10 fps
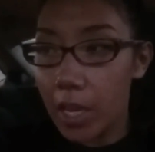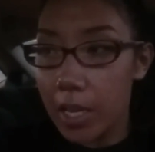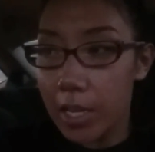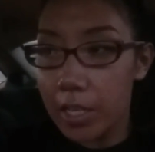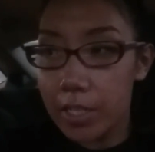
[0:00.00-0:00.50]

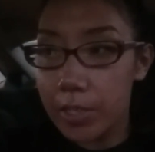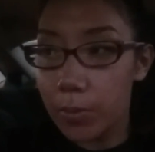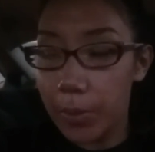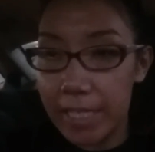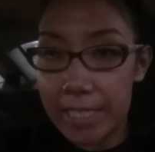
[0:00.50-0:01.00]

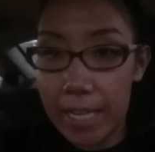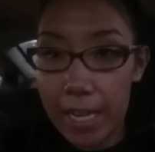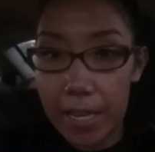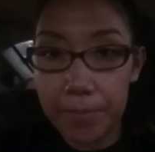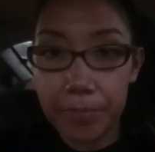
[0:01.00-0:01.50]
It's
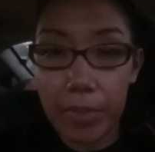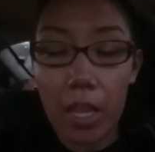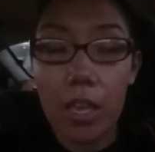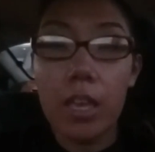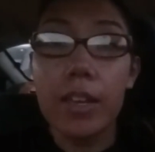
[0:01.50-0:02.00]
Wednesday
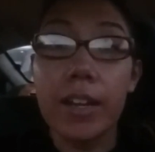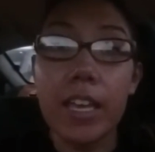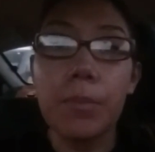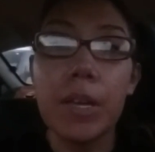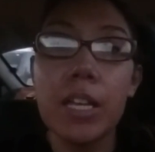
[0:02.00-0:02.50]
and I
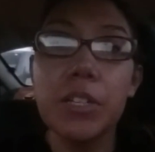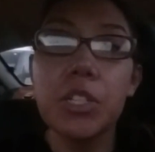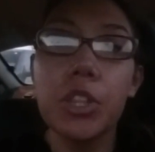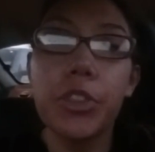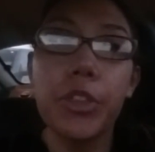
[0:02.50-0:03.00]
am
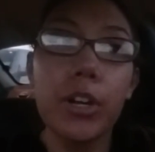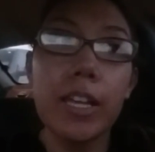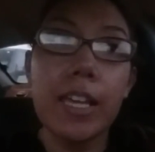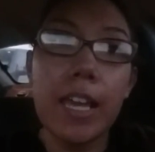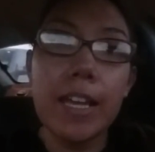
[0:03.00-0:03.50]

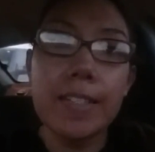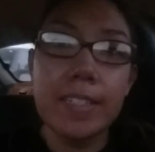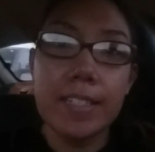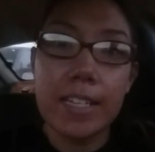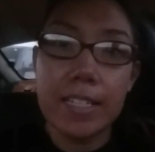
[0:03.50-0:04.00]

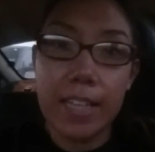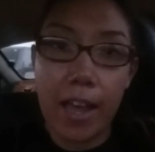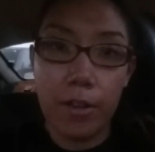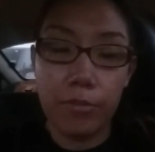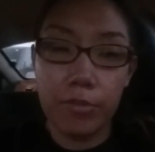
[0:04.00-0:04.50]
38 days
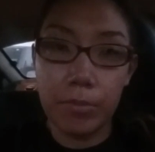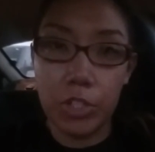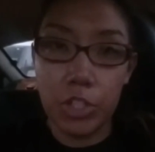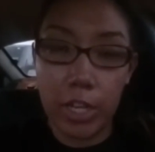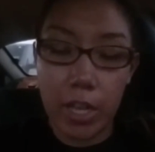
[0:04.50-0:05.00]
out from
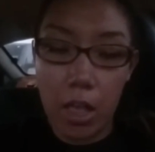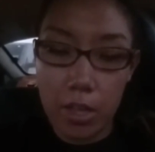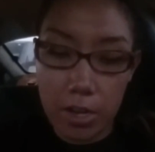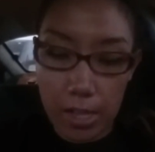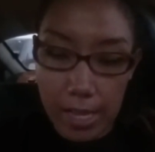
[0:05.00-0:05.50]
the Jay
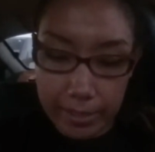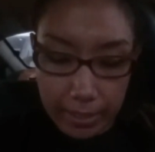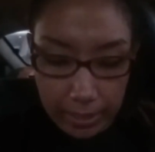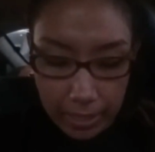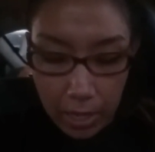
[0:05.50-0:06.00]
Cutler
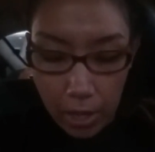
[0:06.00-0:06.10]
Classic.